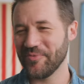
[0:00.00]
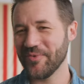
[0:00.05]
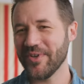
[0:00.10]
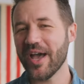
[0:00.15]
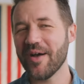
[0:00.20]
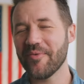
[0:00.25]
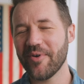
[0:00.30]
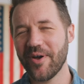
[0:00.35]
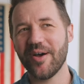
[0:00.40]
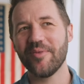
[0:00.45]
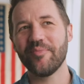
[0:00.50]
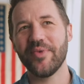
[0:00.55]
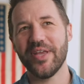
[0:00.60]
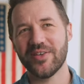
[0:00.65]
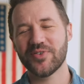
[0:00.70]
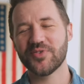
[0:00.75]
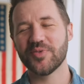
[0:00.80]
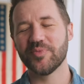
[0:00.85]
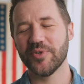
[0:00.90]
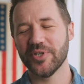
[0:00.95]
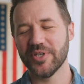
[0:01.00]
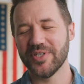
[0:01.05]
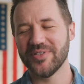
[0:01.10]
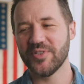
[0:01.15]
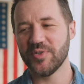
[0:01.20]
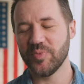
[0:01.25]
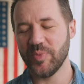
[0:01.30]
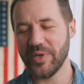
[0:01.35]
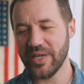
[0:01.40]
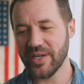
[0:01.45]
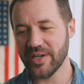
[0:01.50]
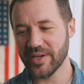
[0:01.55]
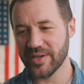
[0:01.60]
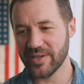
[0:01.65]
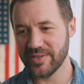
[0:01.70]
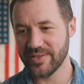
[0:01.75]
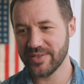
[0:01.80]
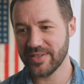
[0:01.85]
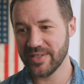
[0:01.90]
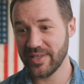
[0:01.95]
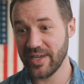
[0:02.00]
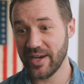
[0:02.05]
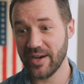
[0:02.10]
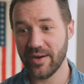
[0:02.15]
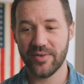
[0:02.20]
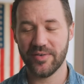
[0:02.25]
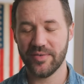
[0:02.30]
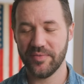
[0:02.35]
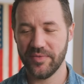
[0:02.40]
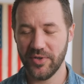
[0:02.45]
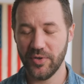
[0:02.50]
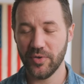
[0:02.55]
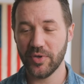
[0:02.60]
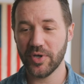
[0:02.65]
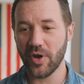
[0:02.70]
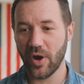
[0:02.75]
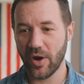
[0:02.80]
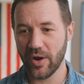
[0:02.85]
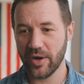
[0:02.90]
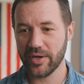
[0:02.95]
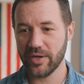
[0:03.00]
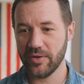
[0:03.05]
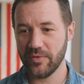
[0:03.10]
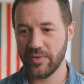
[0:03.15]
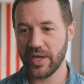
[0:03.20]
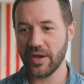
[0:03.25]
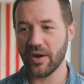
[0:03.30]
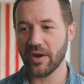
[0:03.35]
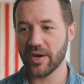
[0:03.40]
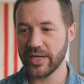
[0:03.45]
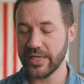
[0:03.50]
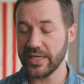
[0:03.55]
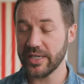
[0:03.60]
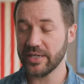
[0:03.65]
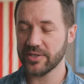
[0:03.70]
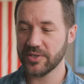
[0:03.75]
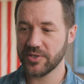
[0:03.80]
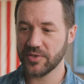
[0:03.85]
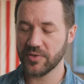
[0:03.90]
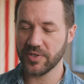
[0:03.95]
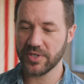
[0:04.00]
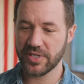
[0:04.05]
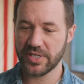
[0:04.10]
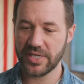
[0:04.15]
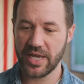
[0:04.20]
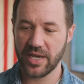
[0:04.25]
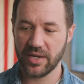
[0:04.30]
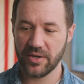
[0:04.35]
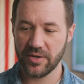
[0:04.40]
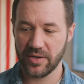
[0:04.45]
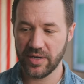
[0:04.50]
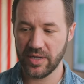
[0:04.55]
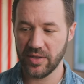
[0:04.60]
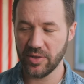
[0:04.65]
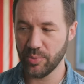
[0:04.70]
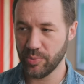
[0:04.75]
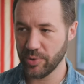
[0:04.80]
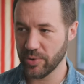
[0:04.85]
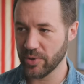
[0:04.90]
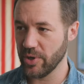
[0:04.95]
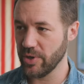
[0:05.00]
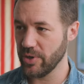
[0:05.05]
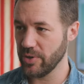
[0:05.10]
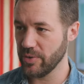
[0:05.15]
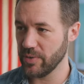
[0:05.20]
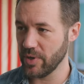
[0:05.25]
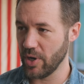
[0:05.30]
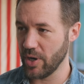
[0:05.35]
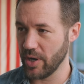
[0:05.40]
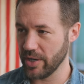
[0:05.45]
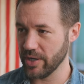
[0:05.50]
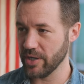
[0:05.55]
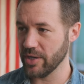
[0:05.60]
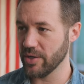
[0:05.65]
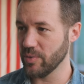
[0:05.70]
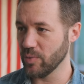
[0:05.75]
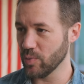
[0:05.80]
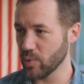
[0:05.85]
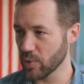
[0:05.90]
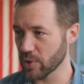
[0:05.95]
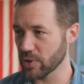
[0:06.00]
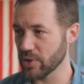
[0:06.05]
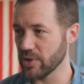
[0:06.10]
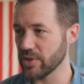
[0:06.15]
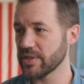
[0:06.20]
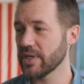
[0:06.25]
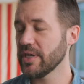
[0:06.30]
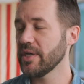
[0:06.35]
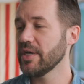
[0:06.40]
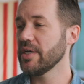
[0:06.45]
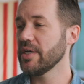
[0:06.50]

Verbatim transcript: Yamaha makes some good speakers. They're, you could argue they are an industry standard in the pro audio world.